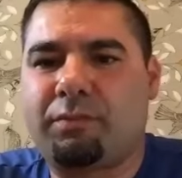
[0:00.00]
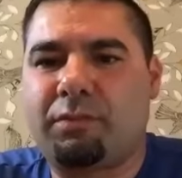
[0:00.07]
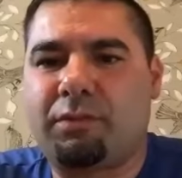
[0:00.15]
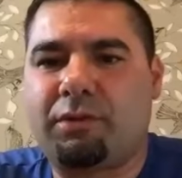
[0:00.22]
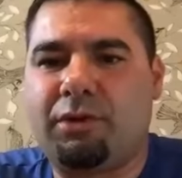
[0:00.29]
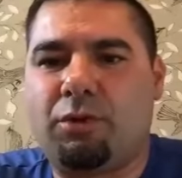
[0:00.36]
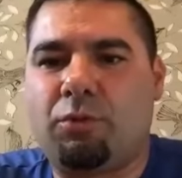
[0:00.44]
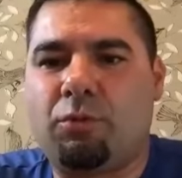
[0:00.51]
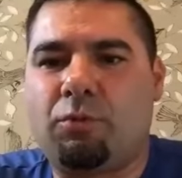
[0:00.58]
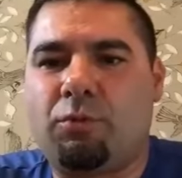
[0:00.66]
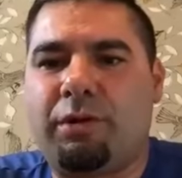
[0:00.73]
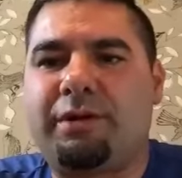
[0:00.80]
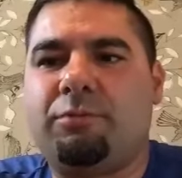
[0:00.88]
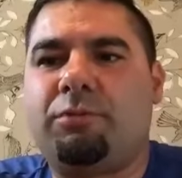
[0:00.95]

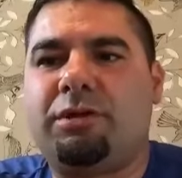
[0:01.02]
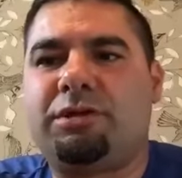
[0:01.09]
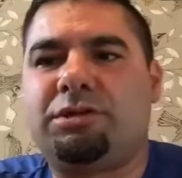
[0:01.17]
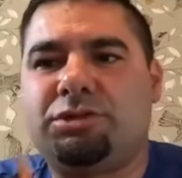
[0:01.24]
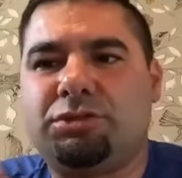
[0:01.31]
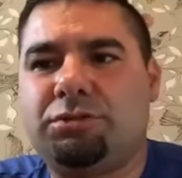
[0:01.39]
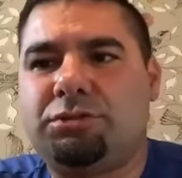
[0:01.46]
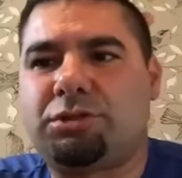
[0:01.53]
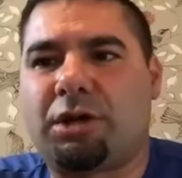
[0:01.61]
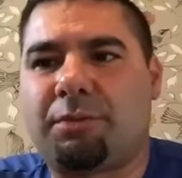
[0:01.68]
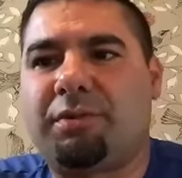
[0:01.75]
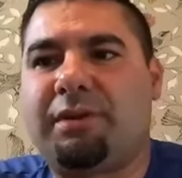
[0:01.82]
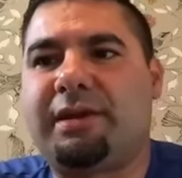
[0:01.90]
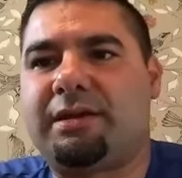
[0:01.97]
when did you
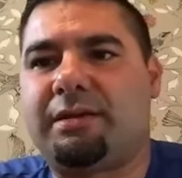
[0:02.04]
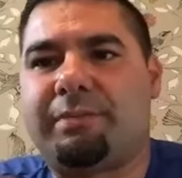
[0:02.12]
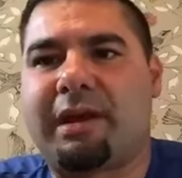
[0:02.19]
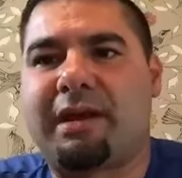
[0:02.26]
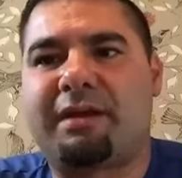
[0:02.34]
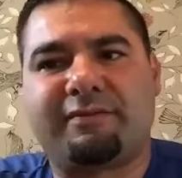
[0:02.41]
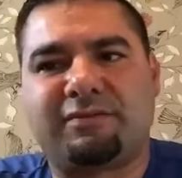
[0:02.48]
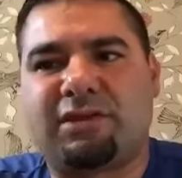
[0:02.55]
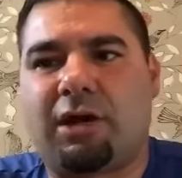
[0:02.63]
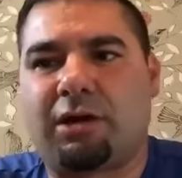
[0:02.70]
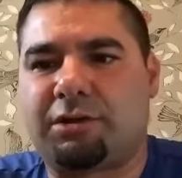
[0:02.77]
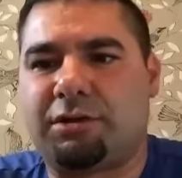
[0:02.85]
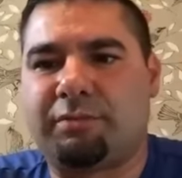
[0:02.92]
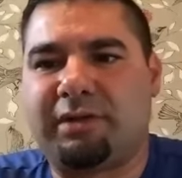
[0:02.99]
start playing competitive
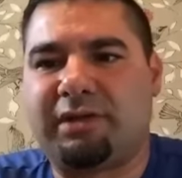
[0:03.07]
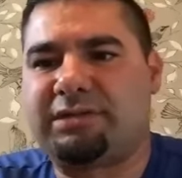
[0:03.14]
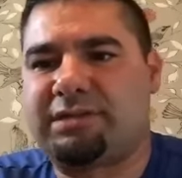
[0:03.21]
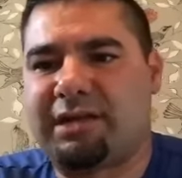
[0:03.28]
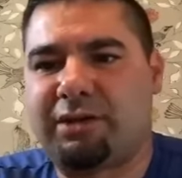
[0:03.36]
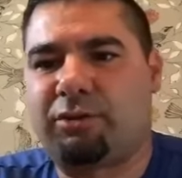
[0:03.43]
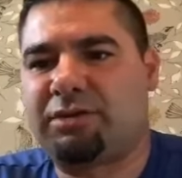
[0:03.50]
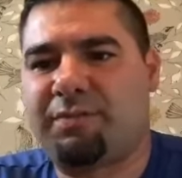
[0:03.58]
soccer? Because I know at the